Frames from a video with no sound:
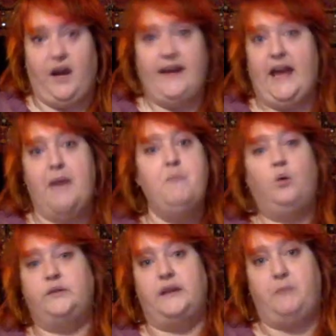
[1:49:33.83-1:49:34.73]
I am
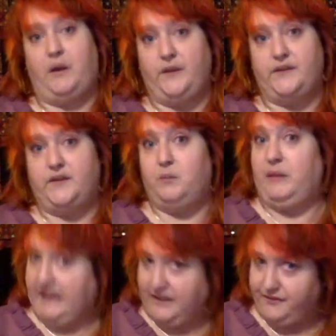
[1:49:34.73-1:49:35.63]
holding my wisdom
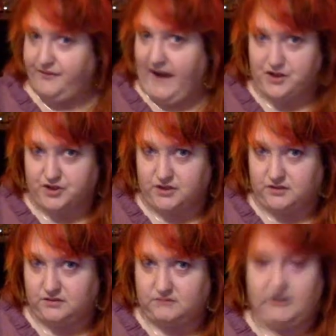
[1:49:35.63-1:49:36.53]
in a
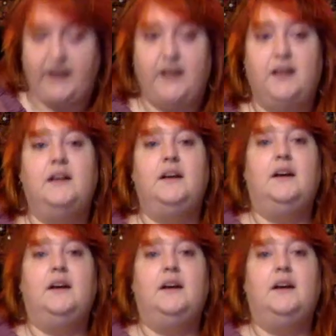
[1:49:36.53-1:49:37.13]
fashion, right?